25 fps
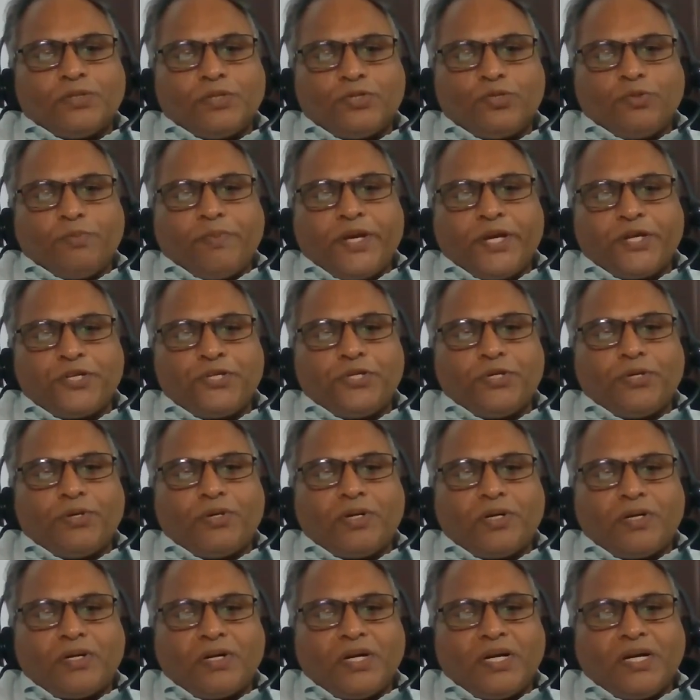so to make
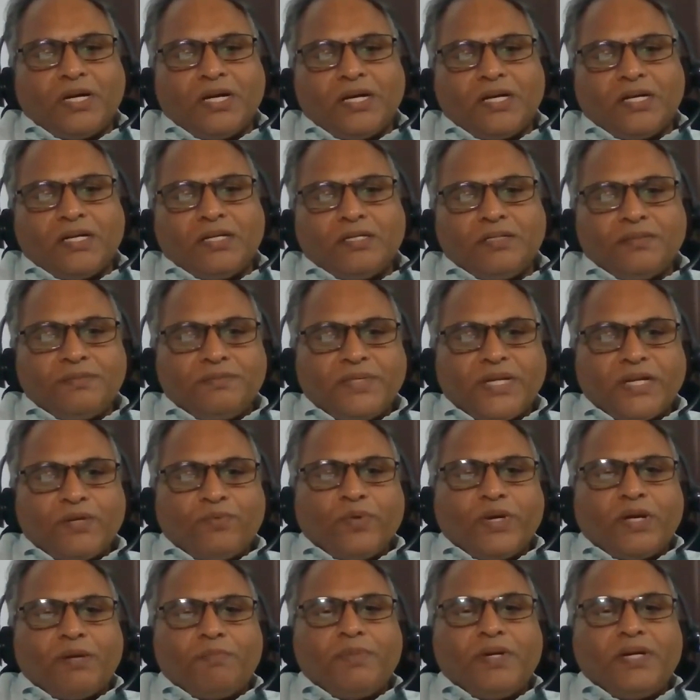sure
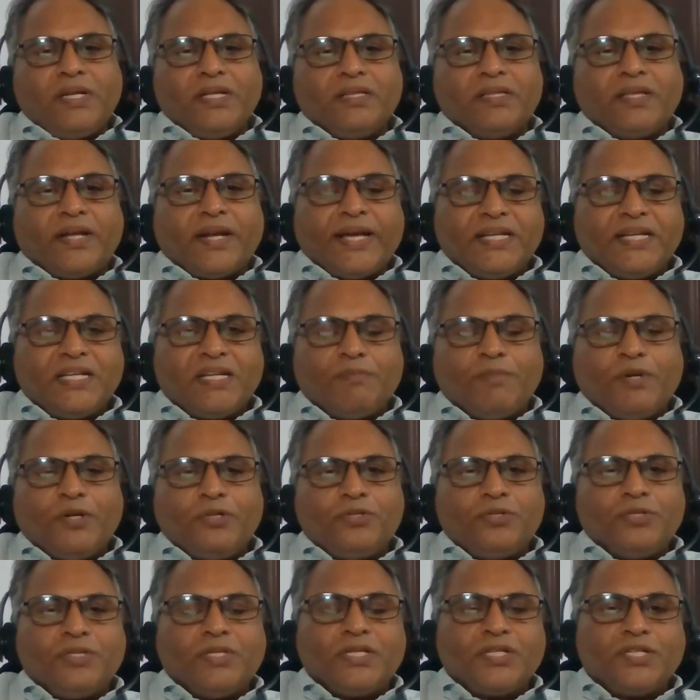that we are billing the right
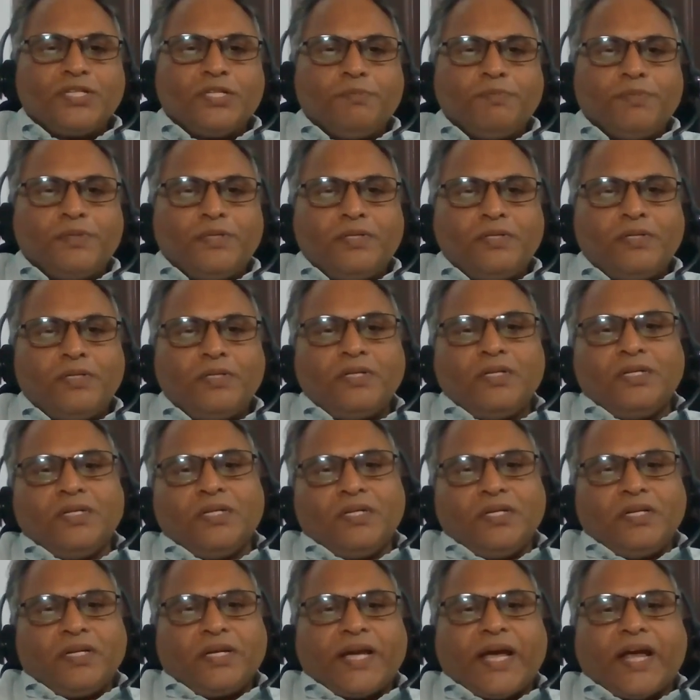amount to the
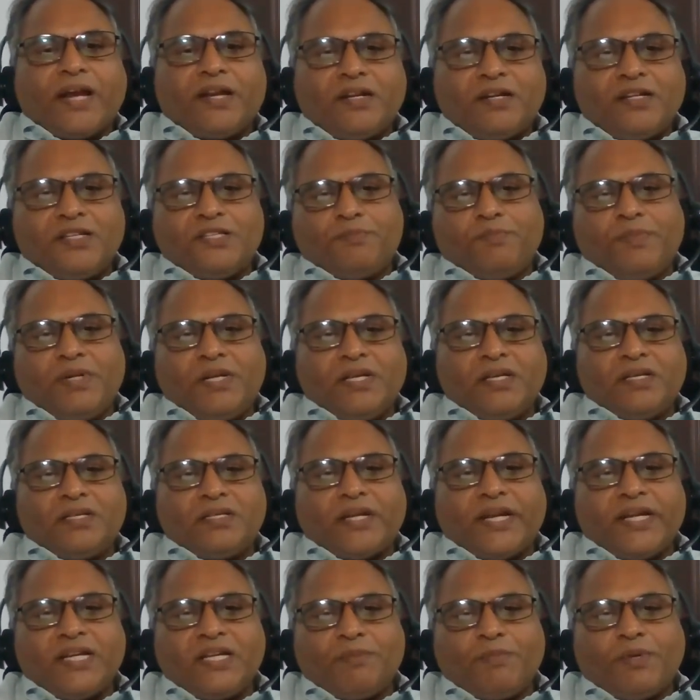shipper, carrier is
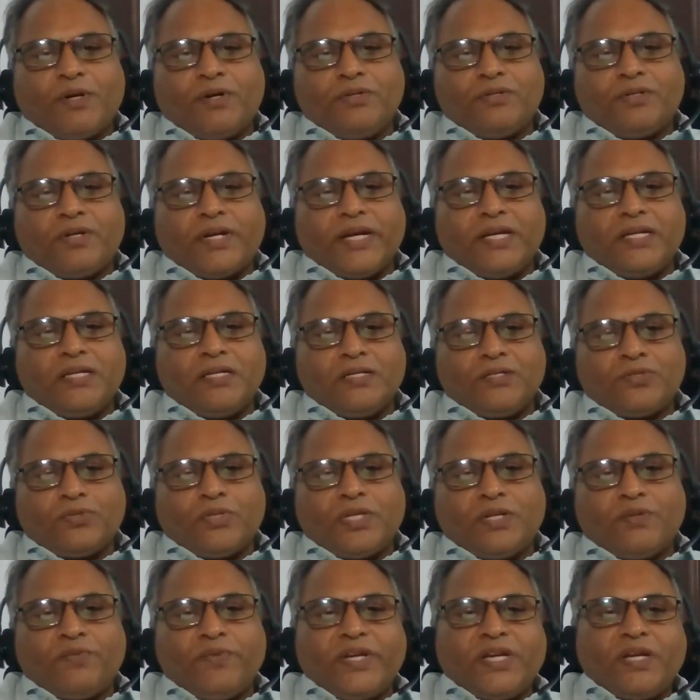billing the right amount, right?
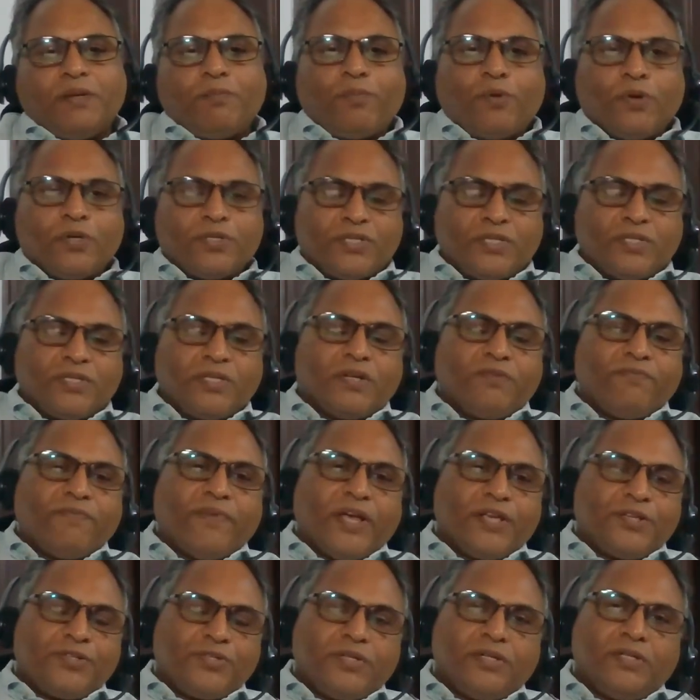So that we can process
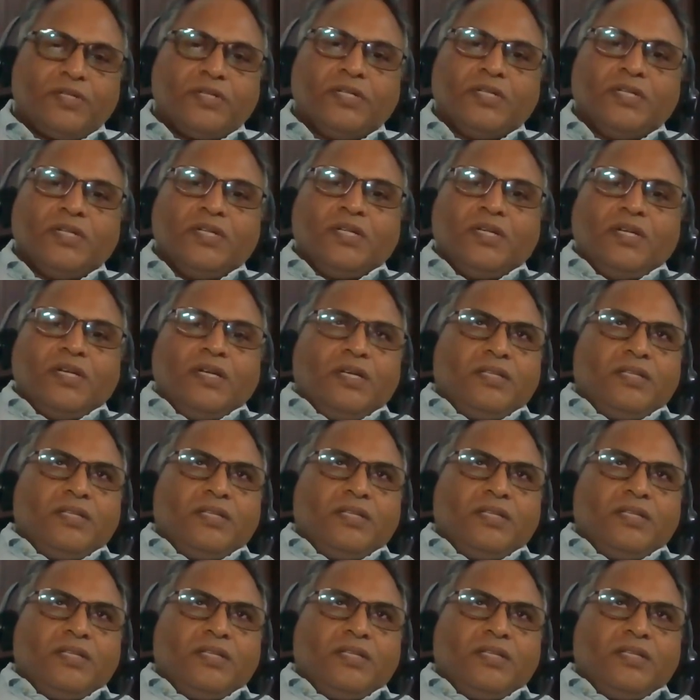that faster.